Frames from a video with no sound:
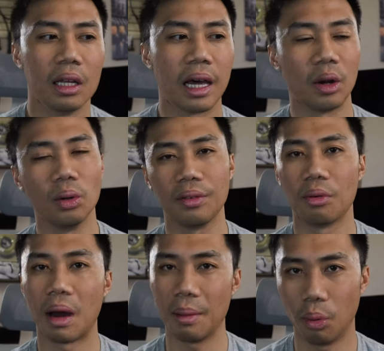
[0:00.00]
not only
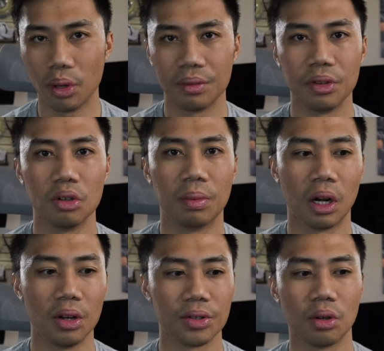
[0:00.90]
from my point of view, but
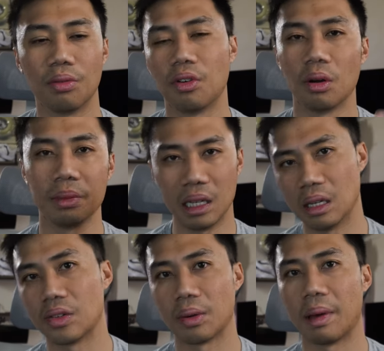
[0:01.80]
also from
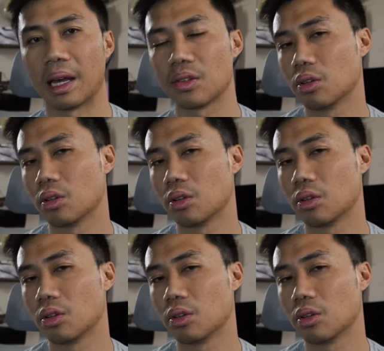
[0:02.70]
Ian's and Matt's.